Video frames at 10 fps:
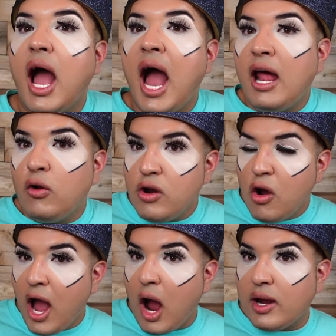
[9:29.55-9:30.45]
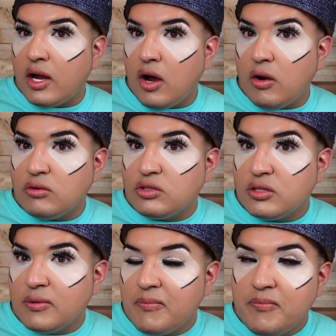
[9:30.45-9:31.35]
I don't know how it
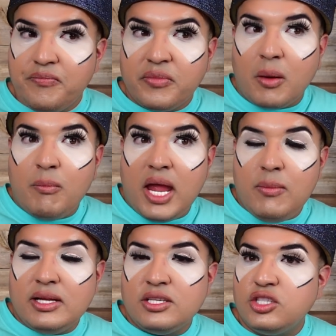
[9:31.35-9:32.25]
goes. Maybe